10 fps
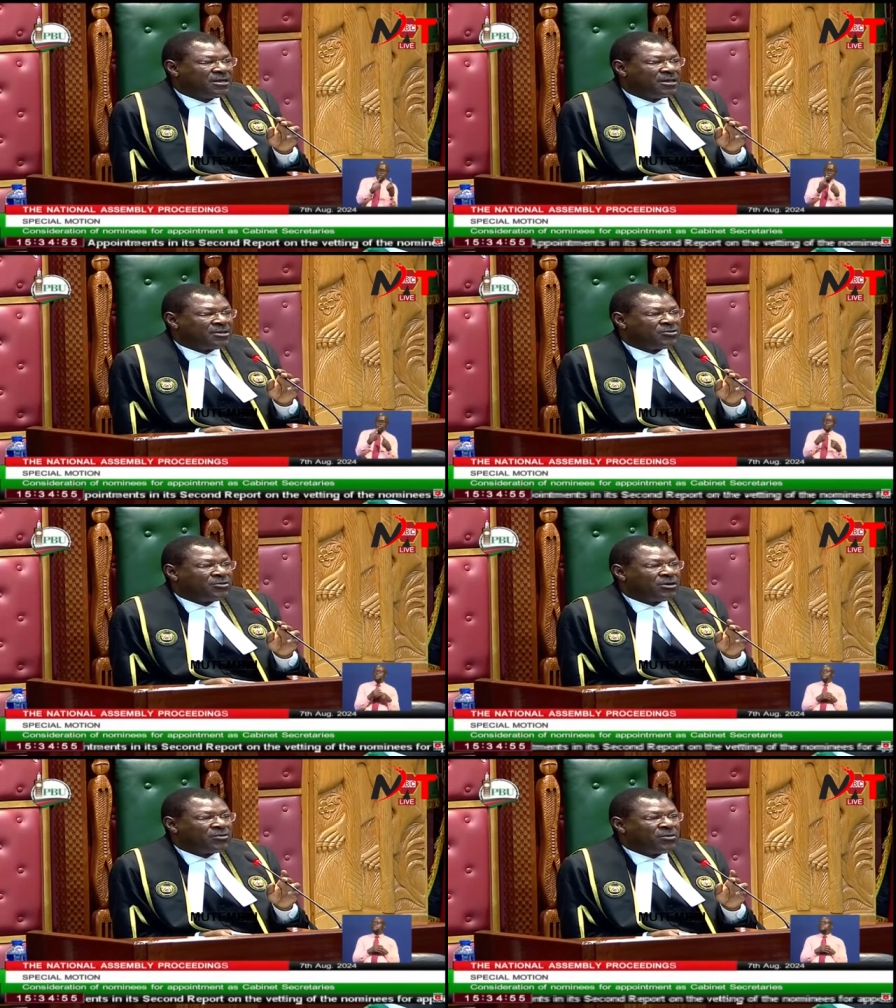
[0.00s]
that
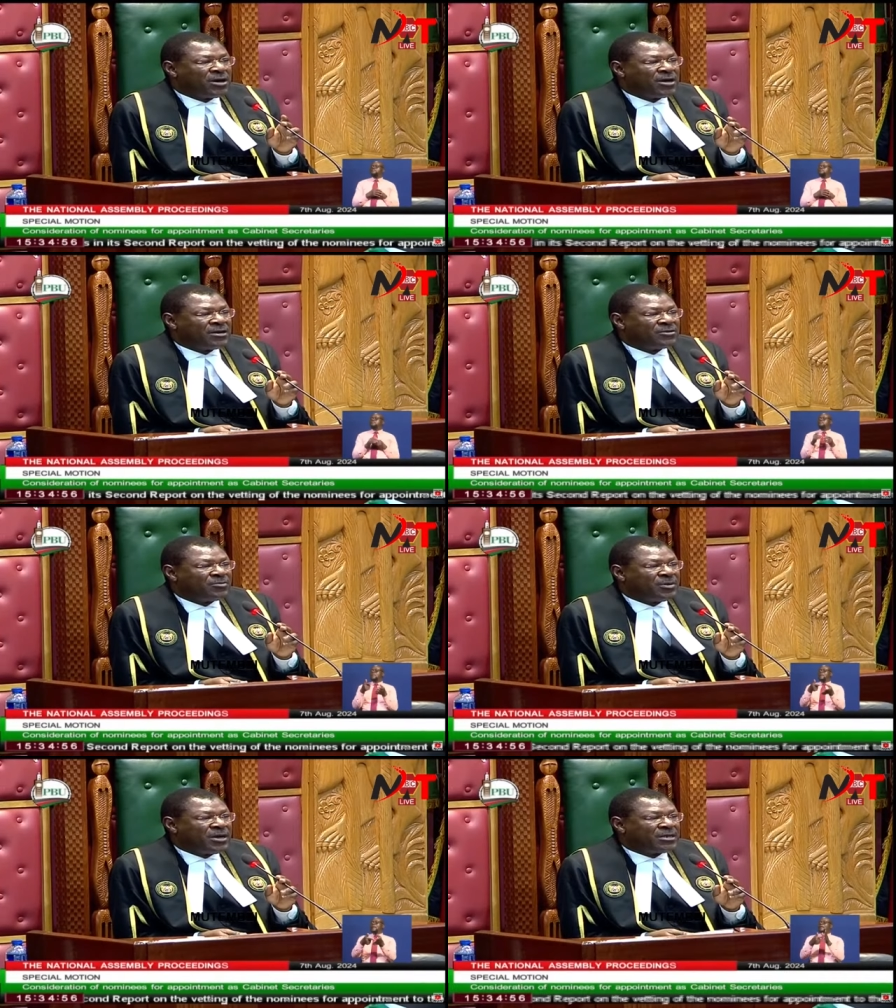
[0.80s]
you require
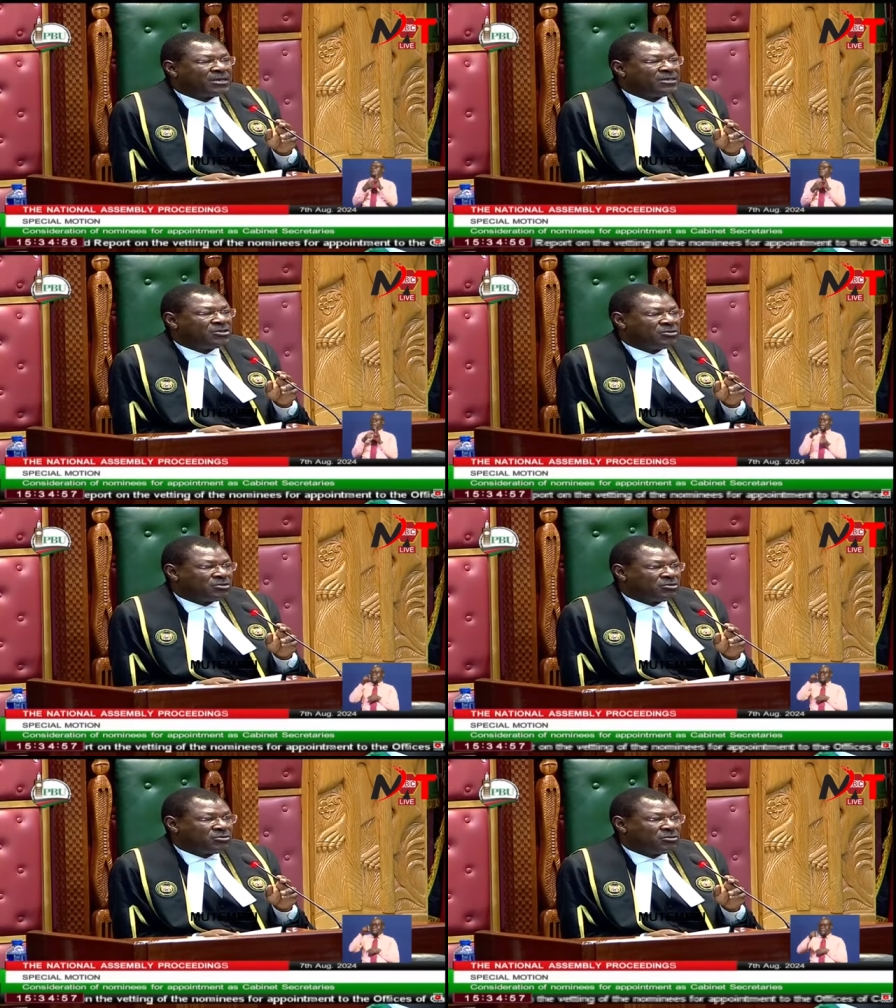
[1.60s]
to pay
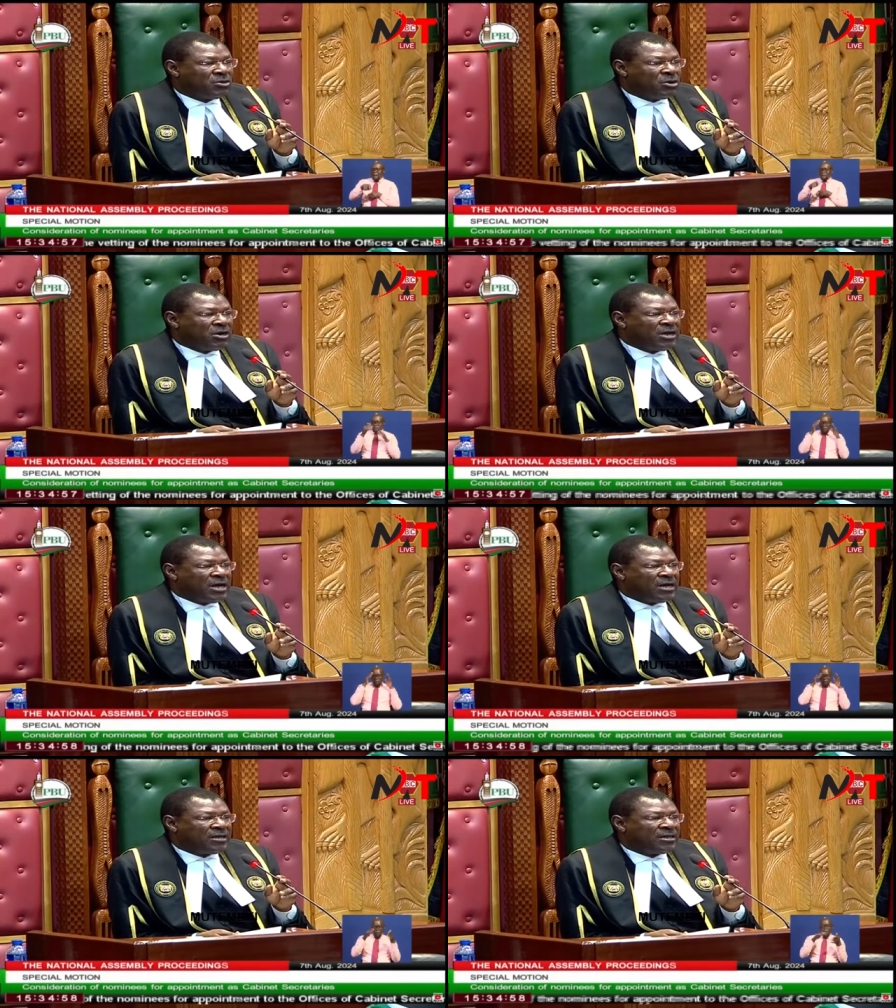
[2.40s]
attention to,
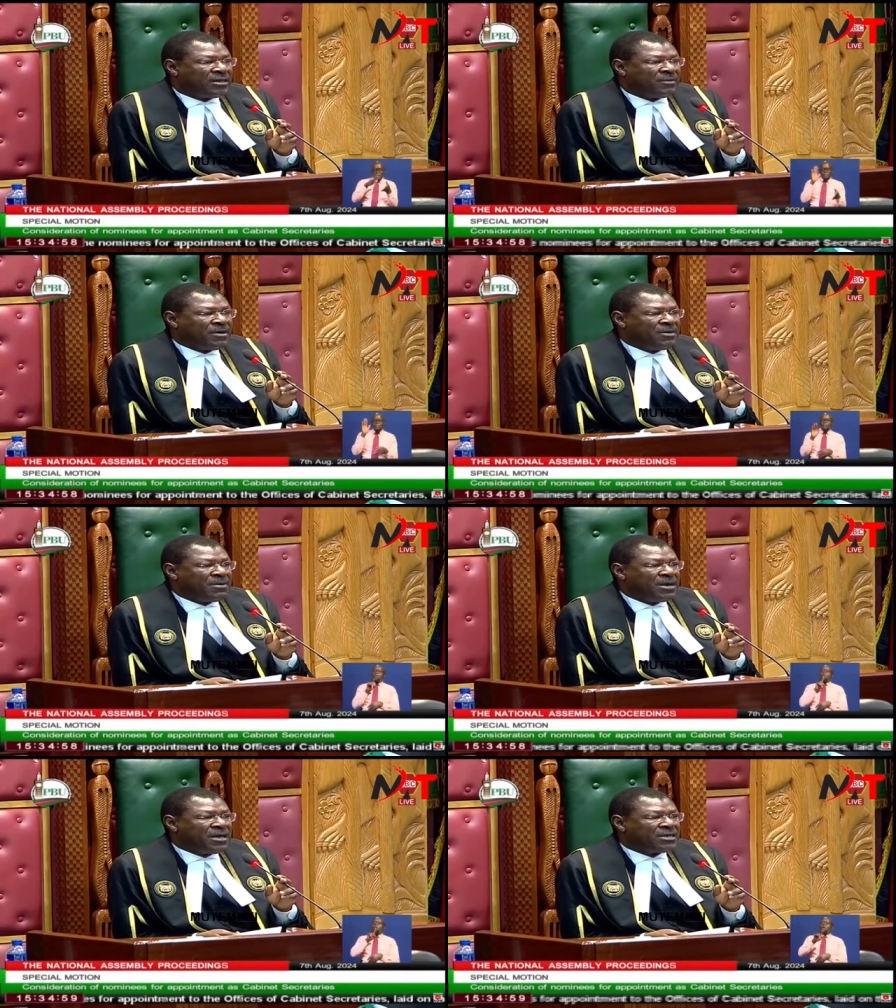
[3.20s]
order the
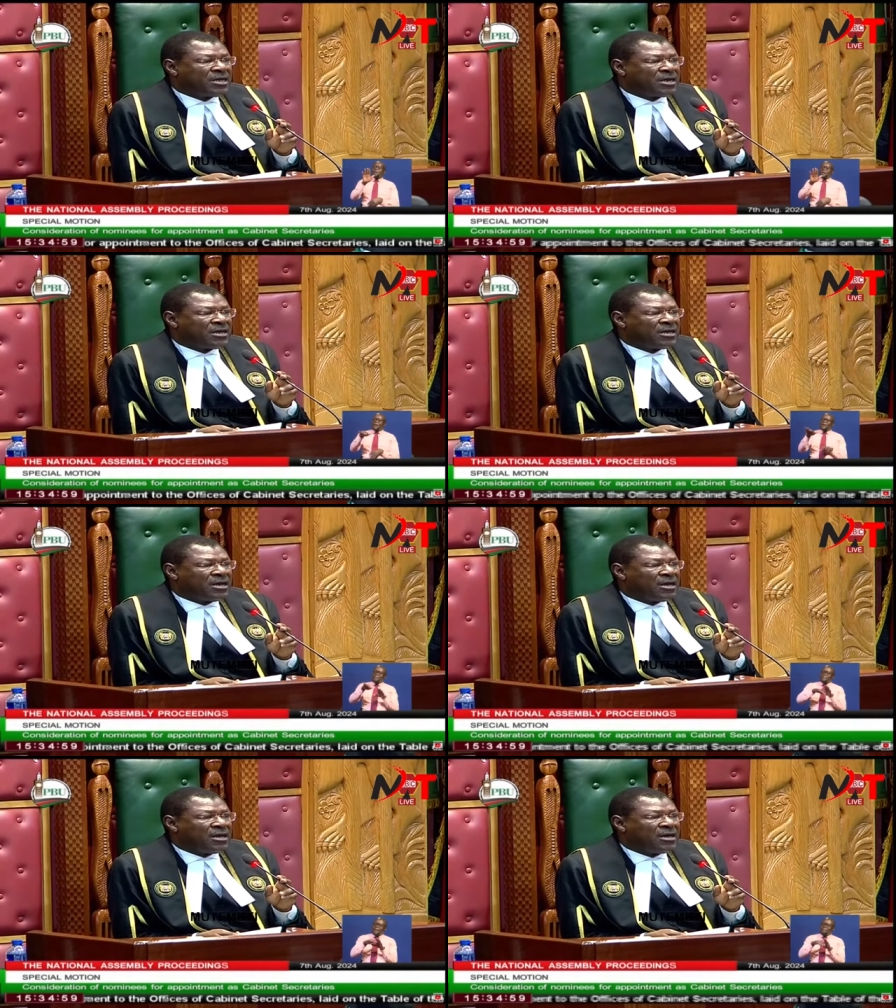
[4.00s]
member
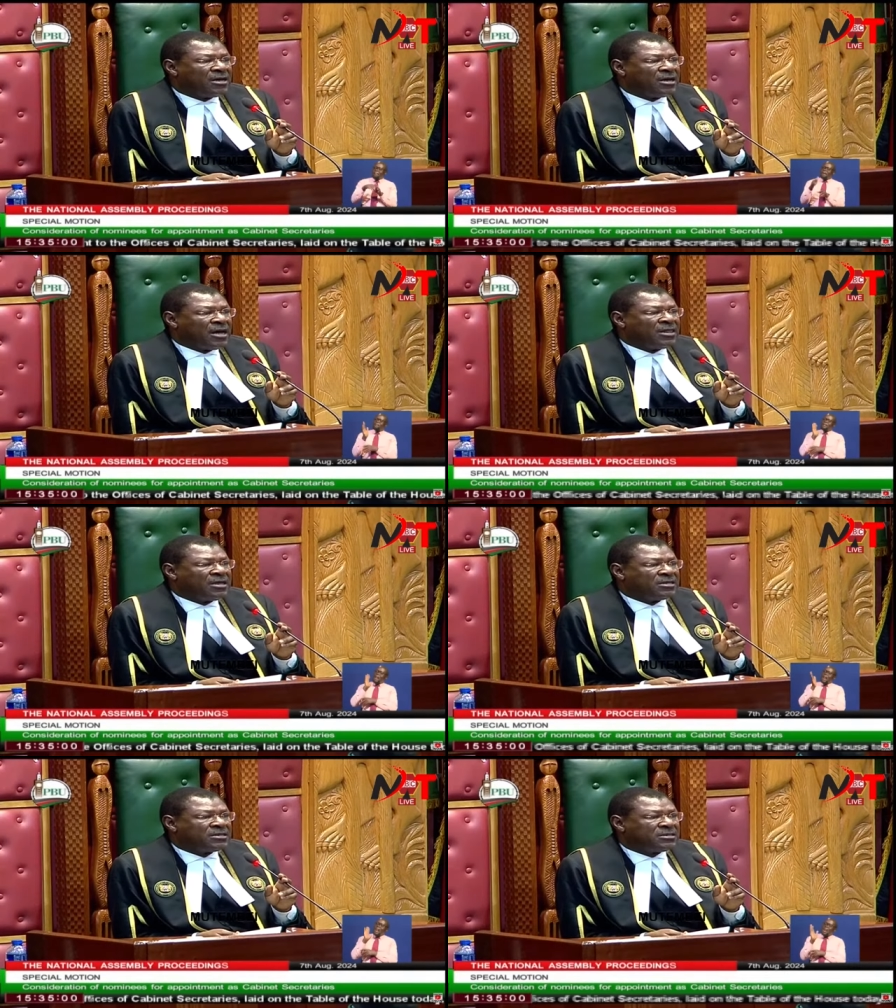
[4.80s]
lecturing uh,
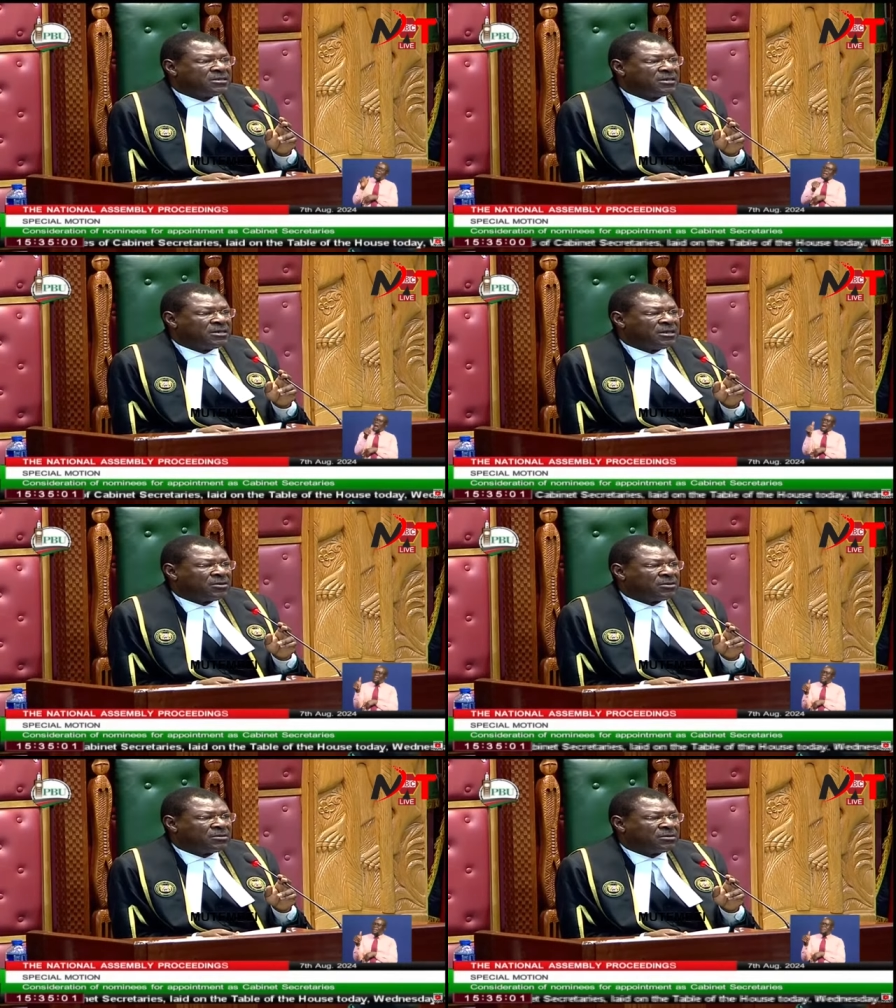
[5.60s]
others in the,
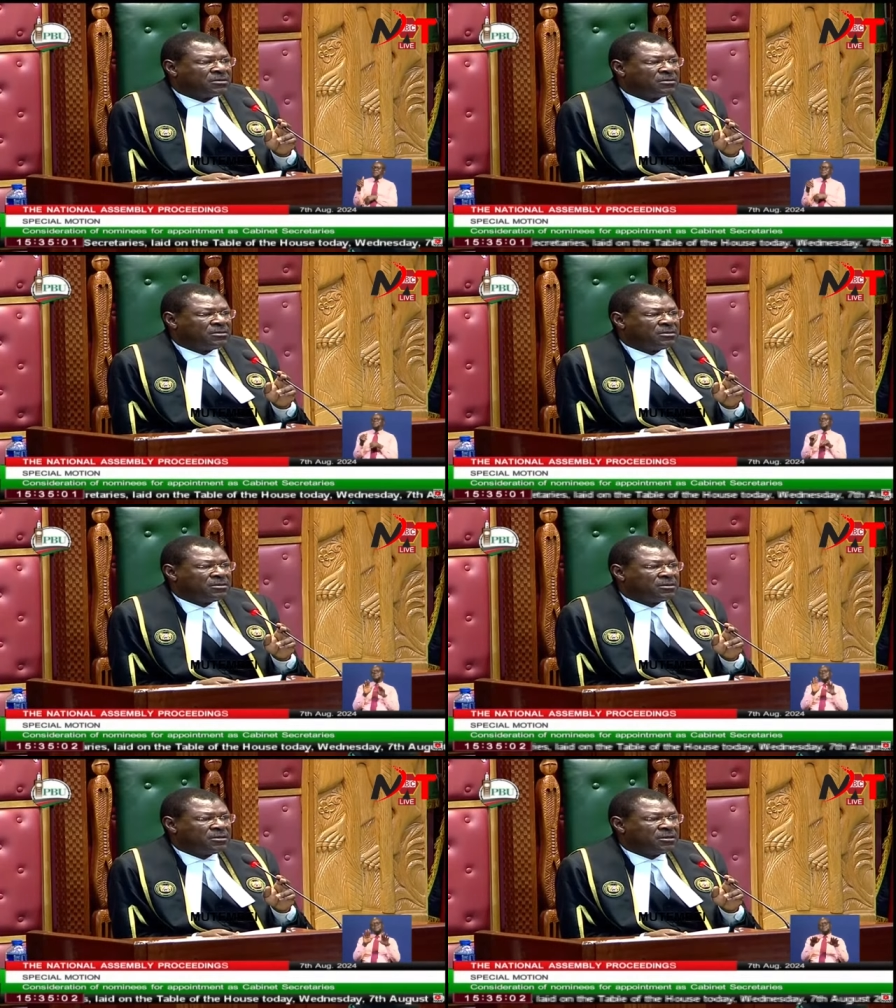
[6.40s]

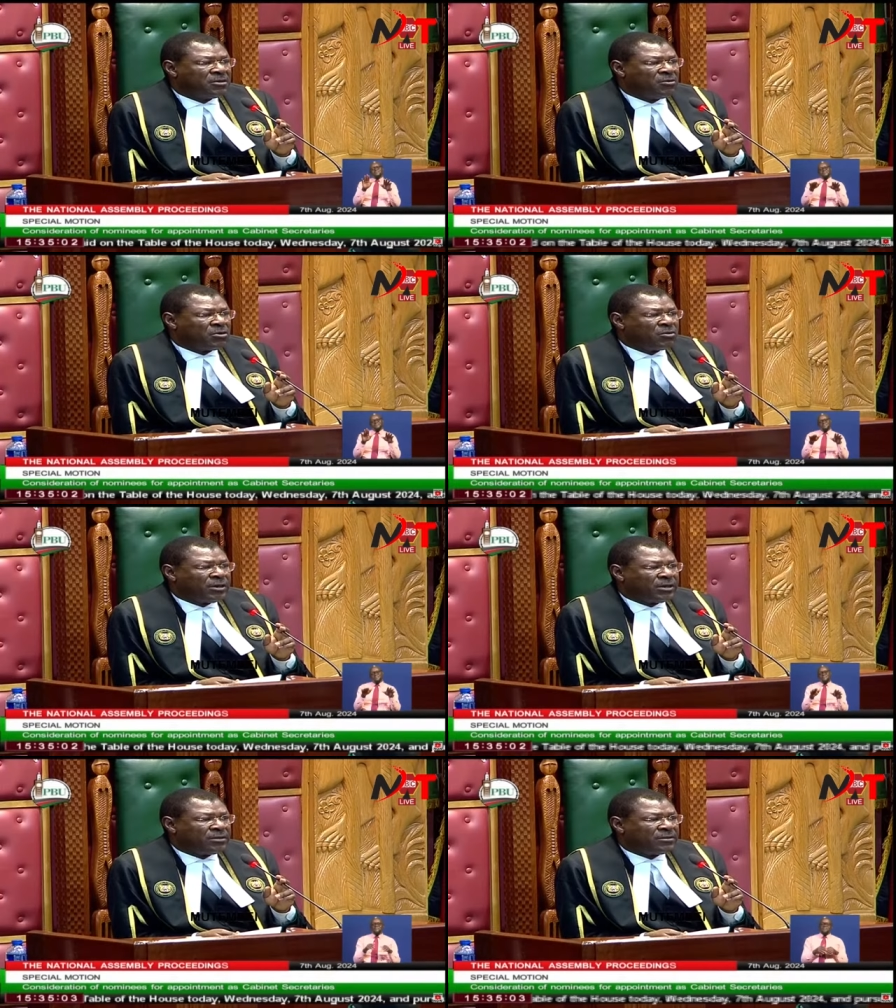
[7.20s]
the walkway.